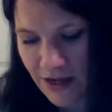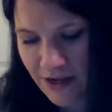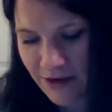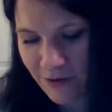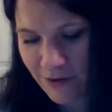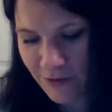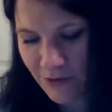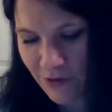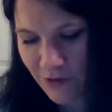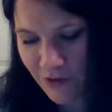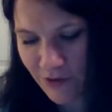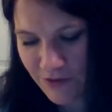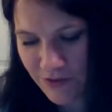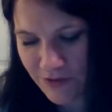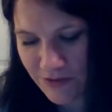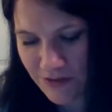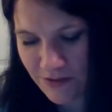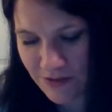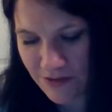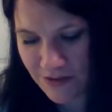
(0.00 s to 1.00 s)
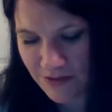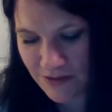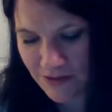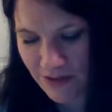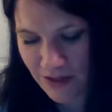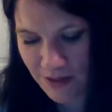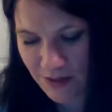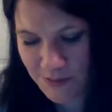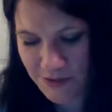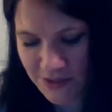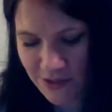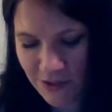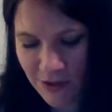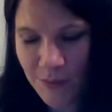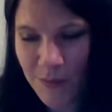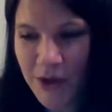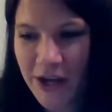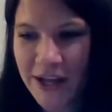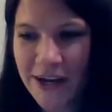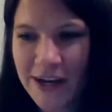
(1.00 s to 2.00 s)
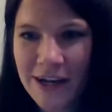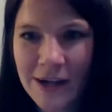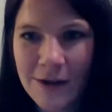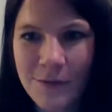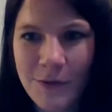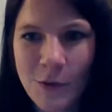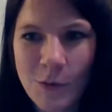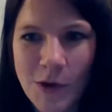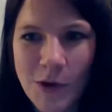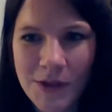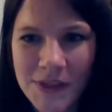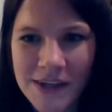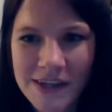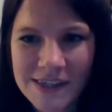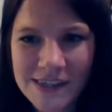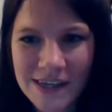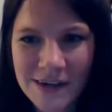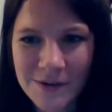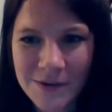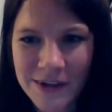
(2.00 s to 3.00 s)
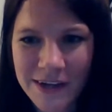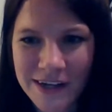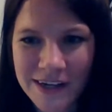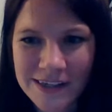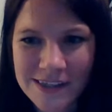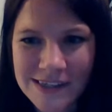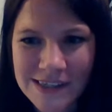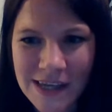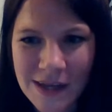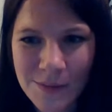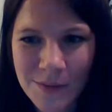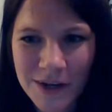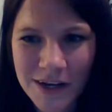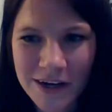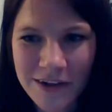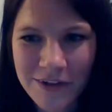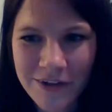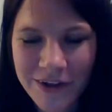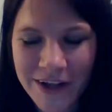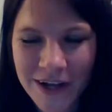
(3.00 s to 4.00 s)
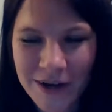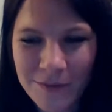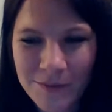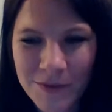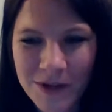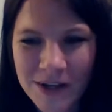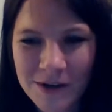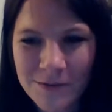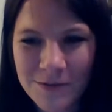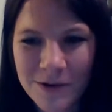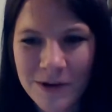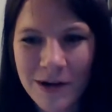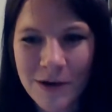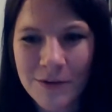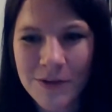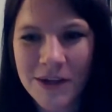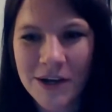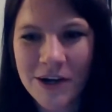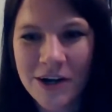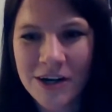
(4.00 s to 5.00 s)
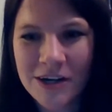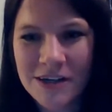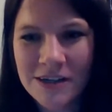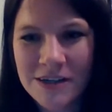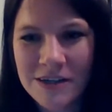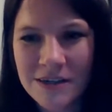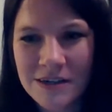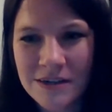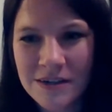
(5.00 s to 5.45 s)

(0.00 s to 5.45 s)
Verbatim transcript: I don't know. I'm sorry, Patty. If you want these, I don't think I can sell them. I gotta look at them. I gotta figure out what they are.